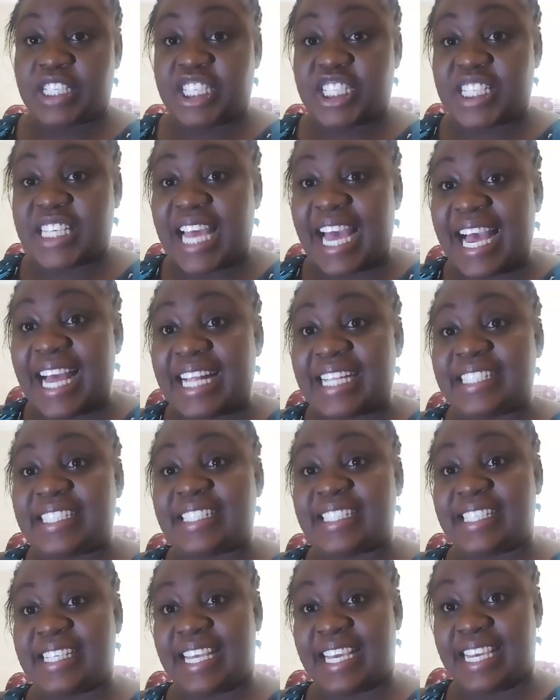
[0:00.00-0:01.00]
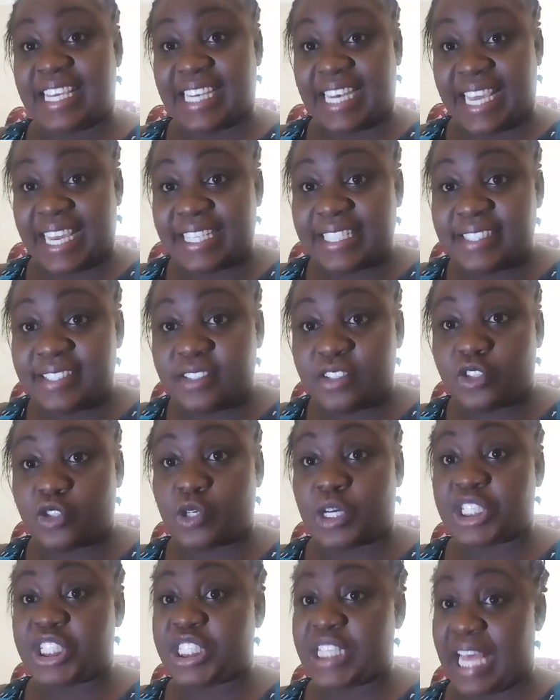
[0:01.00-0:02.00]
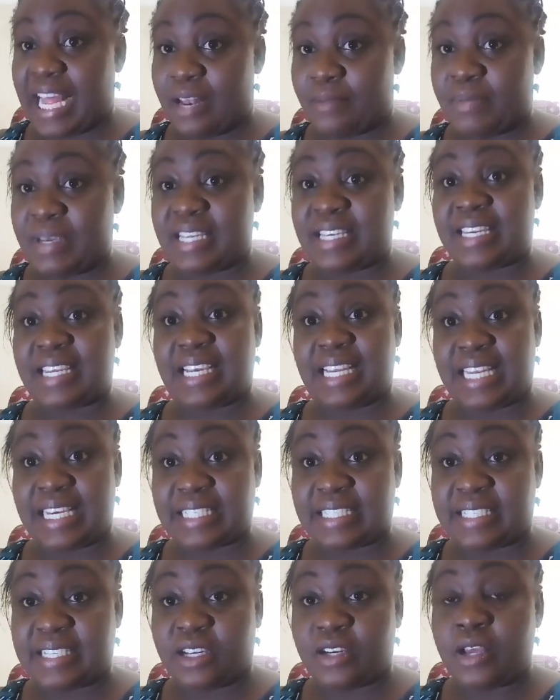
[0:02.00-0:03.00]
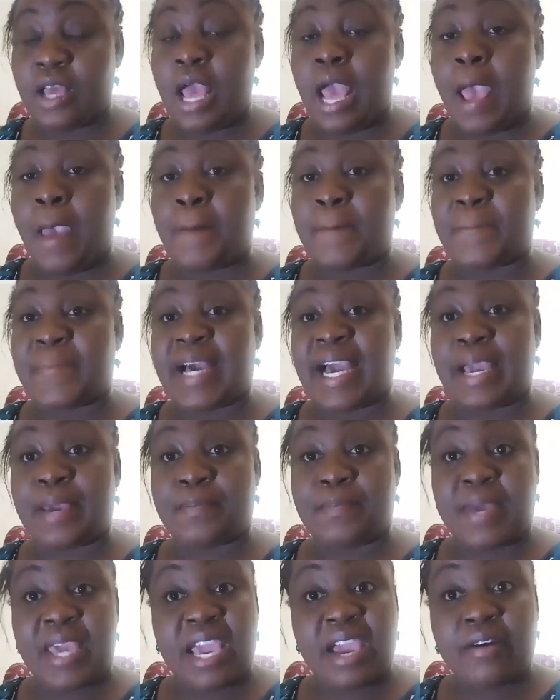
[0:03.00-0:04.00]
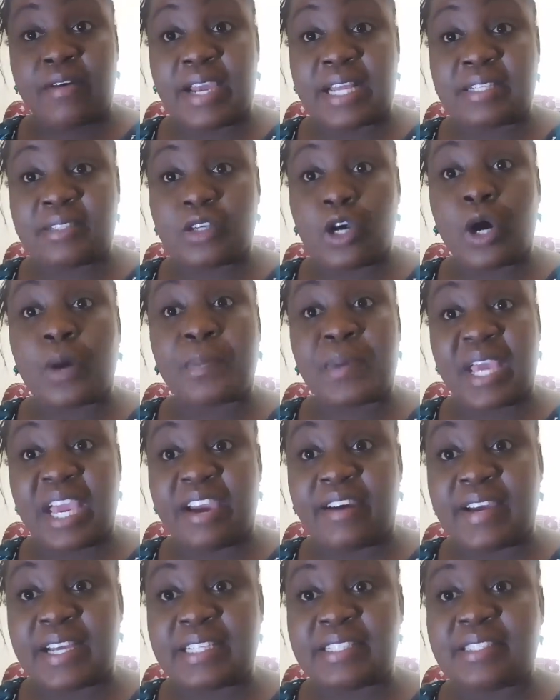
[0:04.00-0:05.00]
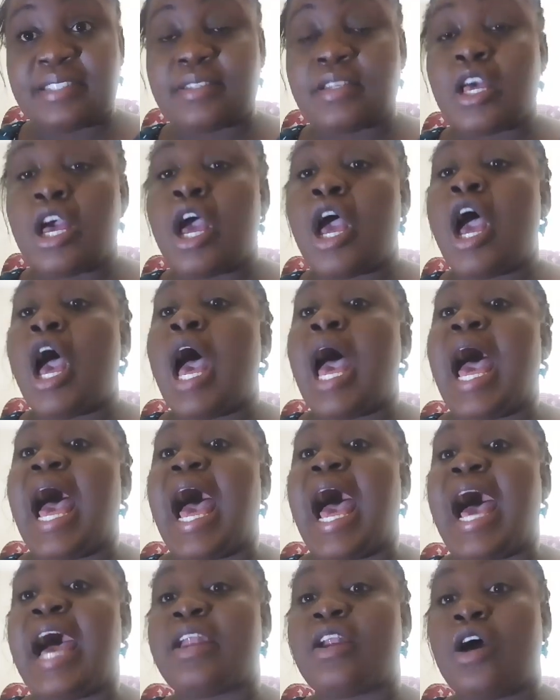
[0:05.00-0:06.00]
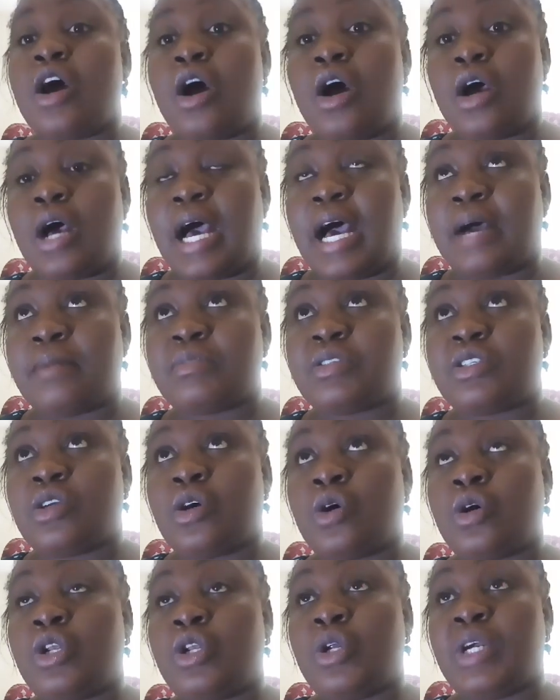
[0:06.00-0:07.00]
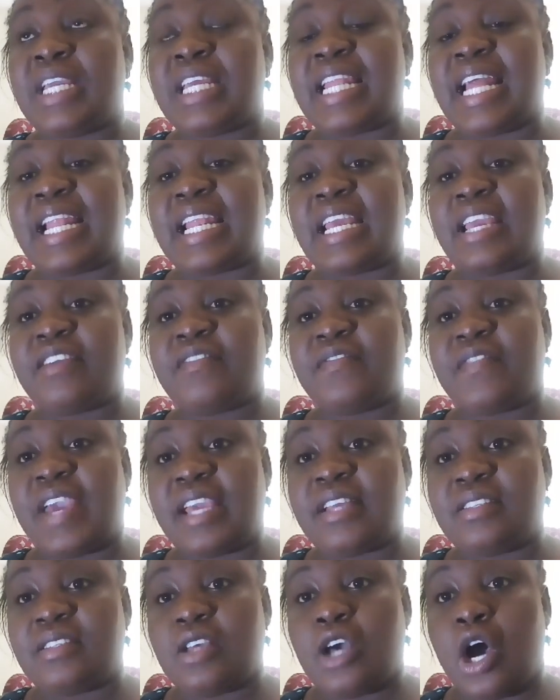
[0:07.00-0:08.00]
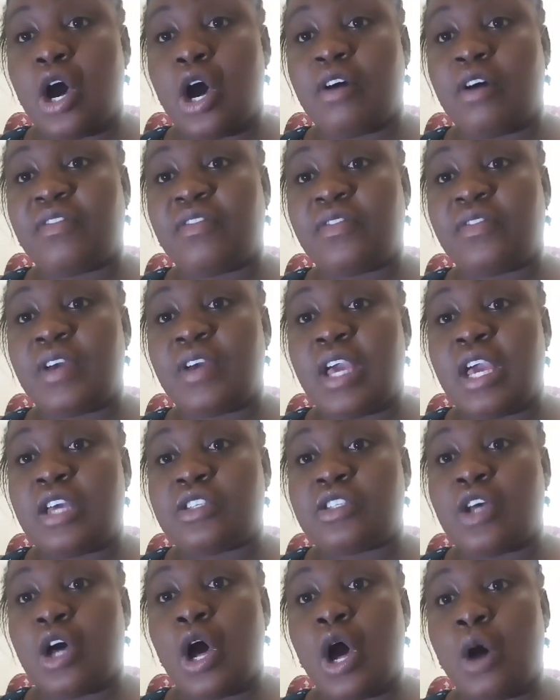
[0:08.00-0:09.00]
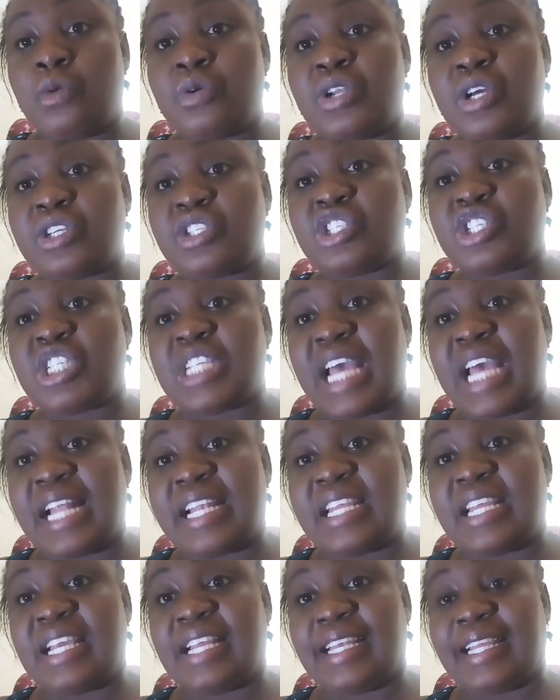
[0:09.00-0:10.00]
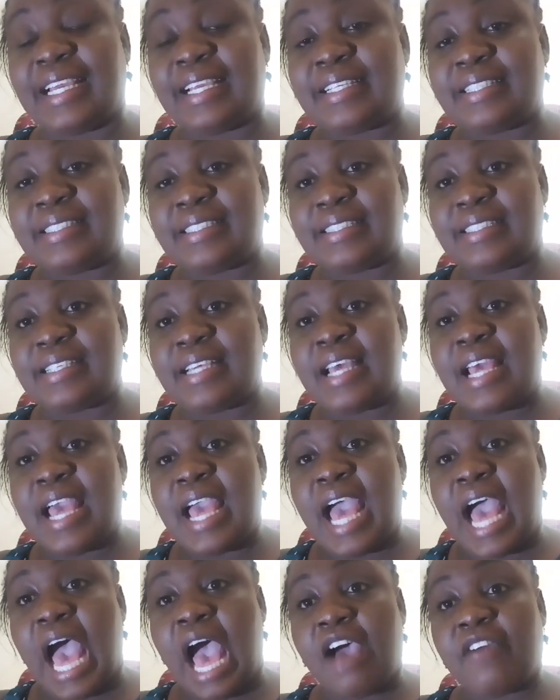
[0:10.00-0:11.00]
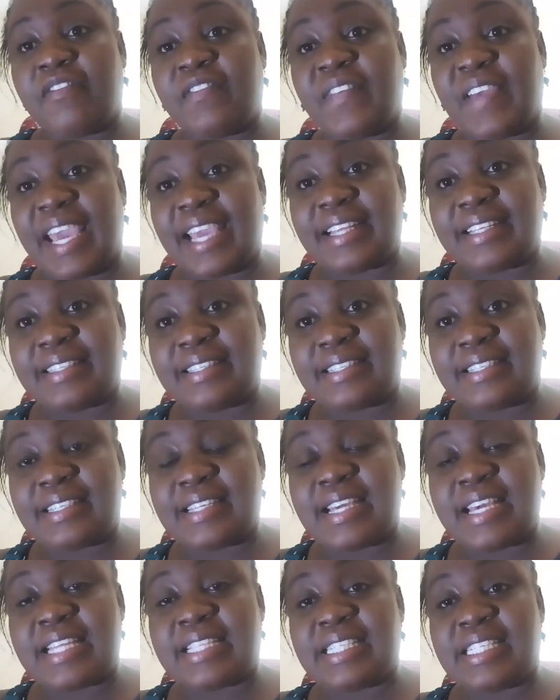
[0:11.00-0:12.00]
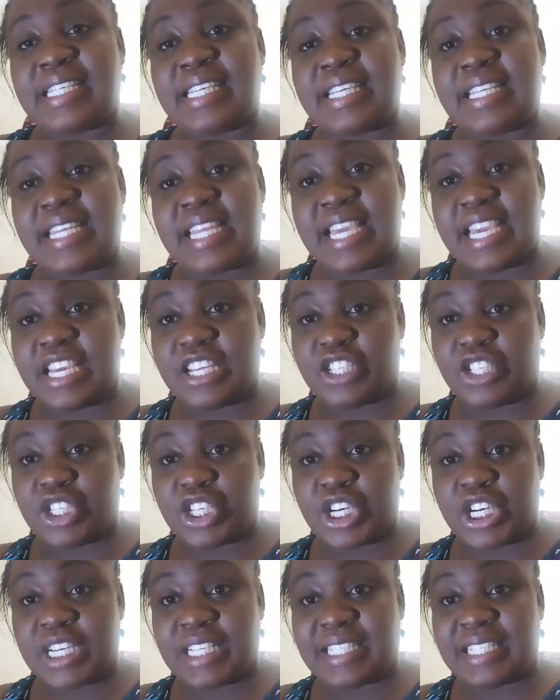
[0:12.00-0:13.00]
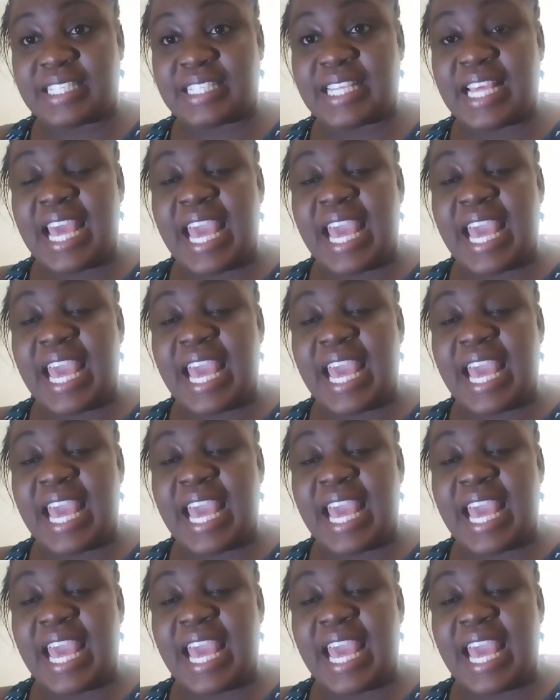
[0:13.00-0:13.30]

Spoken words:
child neglect, so a child being neglected by a parent or parents, and so looking at the effect of, so how does child neglect affect teenagers